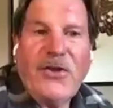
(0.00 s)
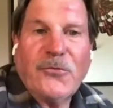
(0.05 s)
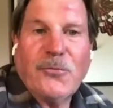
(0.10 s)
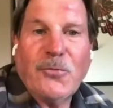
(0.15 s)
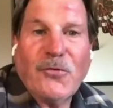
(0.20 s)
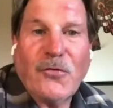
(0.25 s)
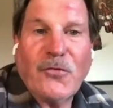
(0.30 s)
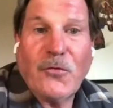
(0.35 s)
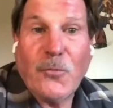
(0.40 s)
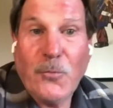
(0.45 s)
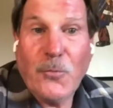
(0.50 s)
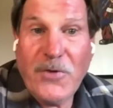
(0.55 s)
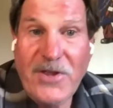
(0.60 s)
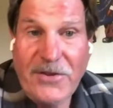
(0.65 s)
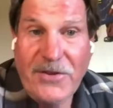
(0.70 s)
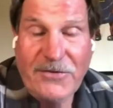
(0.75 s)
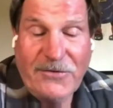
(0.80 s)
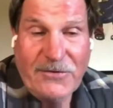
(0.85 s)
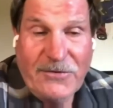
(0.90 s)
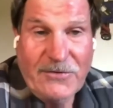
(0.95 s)
were
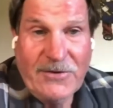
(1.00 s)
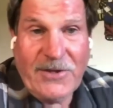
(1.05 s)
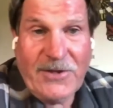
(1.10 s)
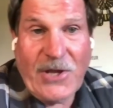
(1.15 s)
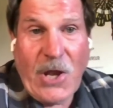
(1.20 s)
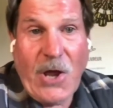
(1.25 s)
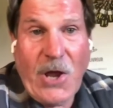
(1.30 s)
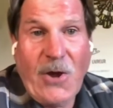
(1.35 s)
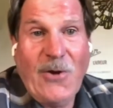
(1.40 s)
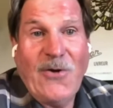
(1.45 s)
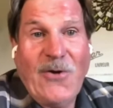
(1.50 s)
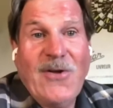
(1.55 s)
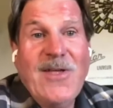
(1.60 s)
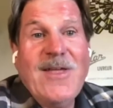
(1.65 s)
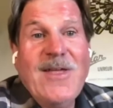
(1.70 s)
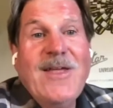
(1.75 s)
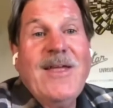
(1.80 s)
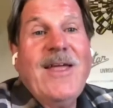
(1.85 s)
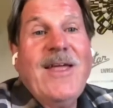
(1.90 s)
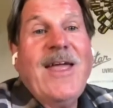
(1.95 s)
sweet,
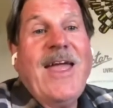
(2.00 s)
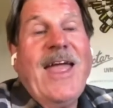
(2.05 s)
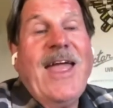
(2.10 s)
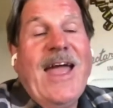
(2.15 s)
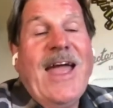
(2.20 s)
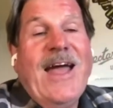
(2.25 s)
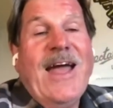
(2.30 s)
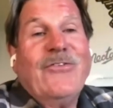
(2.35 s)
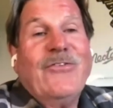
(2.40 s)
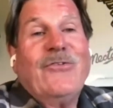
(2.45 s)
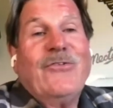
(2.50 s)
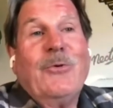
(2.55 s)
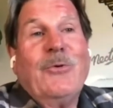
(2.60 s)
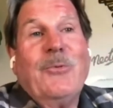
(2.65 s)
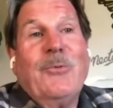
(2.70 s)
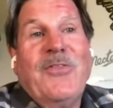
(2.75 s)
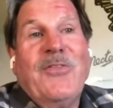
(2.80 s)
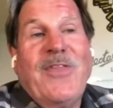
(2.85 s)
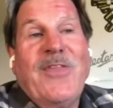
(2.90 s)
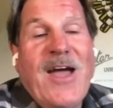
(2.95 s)
and so
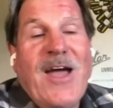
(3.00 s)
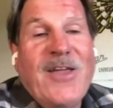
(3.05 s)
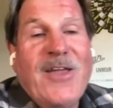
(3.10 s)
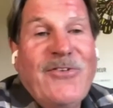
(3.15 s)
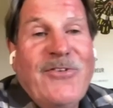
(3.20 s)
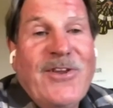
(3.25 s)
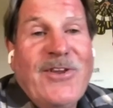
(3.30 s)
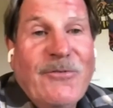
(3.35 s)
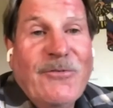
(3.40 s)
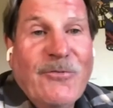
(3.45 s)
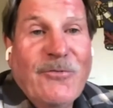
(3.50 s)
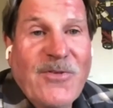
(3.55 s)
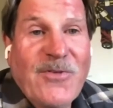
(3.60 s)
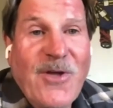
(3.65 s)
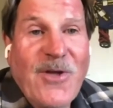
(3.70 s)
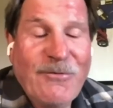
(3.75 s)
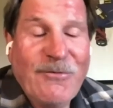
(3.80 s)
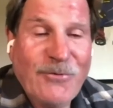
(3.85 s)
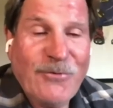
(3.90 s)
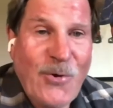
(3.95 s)
with the advent
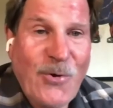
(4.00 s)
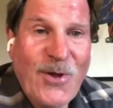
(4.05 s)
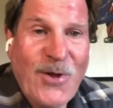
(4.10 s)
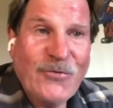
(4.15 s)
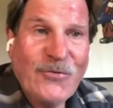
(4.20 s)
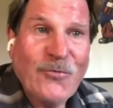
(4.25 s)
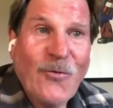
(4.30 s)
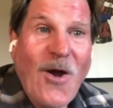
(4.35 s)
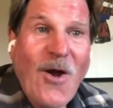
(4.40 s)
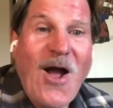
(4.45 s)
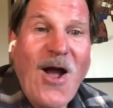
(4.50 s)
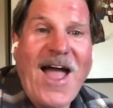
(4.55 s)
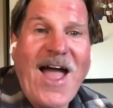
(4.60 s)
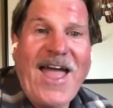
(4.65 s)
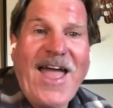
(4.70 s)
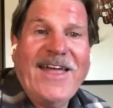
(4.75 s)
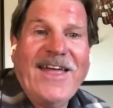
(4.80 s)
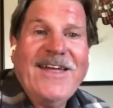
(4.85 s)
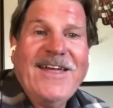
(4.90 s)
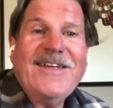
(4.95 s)
of going
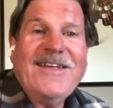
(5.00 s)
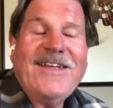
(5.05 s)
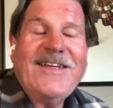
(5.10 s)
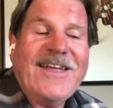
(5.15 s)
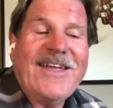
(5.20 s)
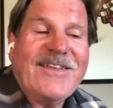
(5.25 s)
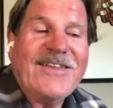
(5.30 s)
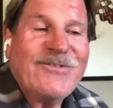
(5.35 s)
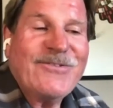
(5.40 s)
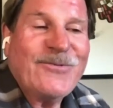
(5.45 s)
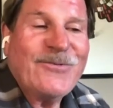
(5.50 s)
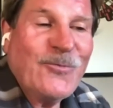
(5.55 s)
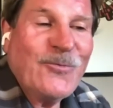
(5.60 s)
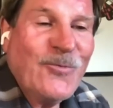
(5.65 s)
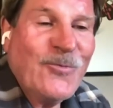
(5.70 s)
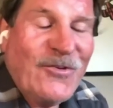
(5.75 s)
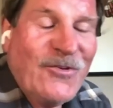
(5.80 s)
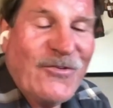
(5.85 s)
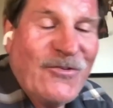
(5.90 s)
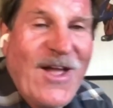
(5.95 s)
dry, it's
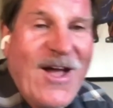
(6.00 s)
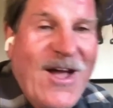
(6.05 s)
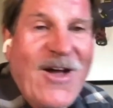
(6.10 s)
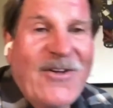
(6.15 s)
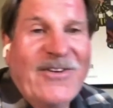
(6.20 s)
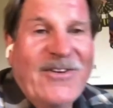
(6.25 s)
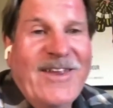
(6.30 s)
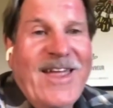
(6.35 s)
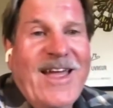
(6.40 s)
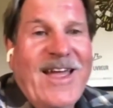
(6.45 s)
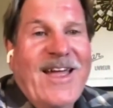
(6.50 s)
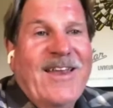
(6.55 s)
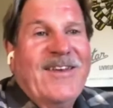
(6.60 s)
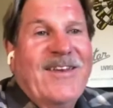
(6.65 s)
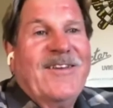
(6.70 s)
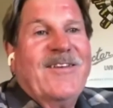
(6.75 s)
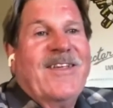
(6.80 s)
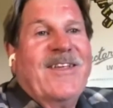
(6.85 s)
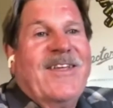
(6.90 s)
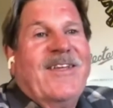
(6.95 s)
reached out
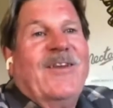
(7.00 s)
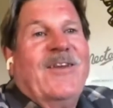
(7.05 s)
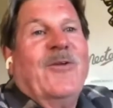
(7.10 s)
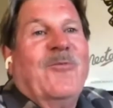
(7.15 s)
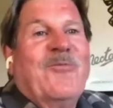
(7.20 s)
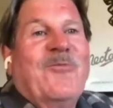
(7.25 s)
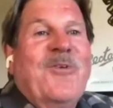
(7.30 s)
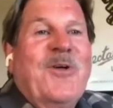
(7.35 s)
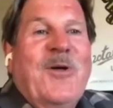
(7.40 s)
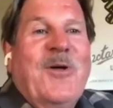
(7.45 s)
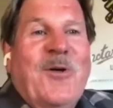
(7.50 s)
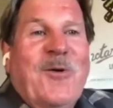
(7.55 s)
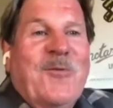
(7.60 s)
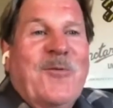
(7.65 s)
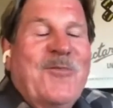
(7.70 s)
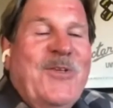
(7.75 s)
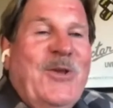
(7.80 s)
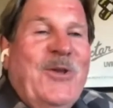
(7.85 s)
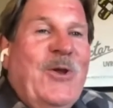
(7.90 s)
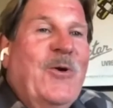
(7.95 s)
and hit a
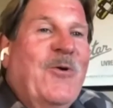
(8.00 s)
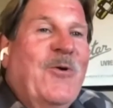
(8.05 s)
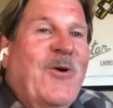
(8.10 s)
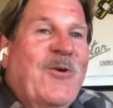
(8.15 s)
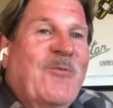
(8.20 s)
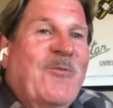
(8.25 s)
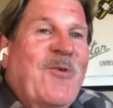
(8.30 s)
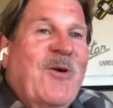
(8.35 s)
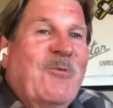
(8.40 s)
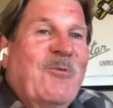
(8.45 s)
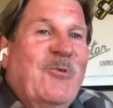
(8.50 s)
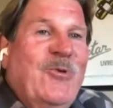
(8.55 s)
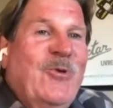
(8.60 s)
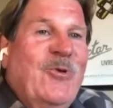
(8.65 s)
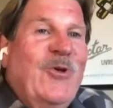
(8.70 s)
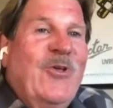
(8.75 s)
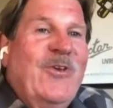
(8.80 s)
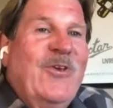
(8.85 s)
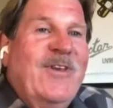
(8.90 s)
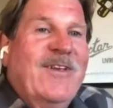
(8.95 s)

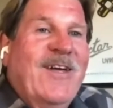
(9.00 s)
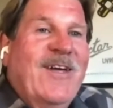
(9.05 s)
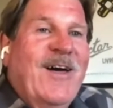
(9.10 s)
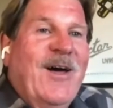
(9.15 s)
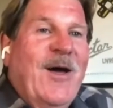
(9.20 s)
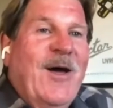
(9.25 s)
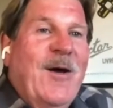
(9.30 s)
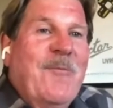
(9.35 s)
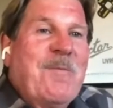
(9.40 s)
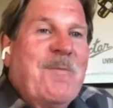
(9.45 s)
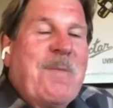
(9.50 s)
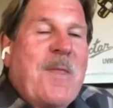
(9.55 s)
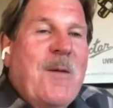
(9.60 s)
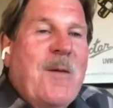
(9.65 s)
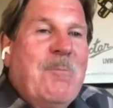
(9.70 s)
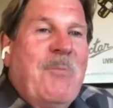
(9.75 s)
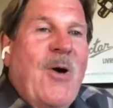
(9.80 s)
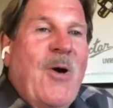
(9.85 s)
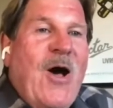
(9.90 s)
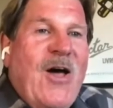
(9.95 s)
good
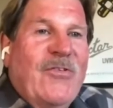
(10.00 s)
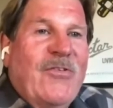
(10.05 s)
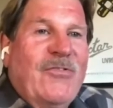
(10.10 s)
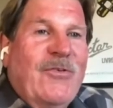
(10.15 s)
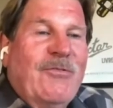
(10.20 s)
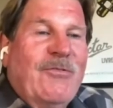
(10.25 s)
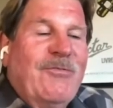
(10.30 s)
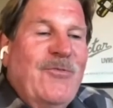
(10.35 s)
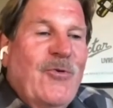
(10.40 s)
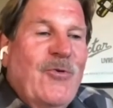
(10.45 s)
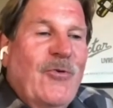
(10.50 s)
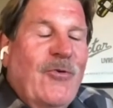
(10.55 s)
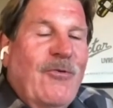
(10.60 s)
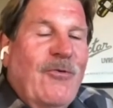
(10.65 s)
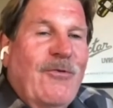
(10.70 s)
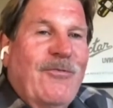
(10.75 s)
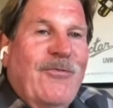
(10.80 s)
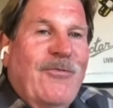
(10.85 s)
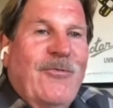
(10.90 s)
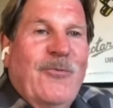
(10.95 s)
positive
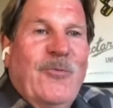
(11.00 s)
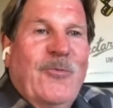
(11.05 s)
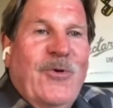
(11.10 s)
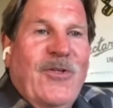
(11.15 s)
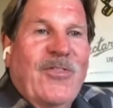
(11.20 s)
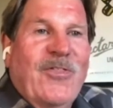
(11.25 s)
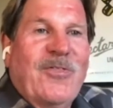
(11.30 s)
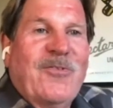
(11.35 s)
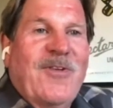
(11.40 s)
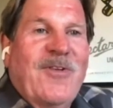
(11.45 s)
nerve with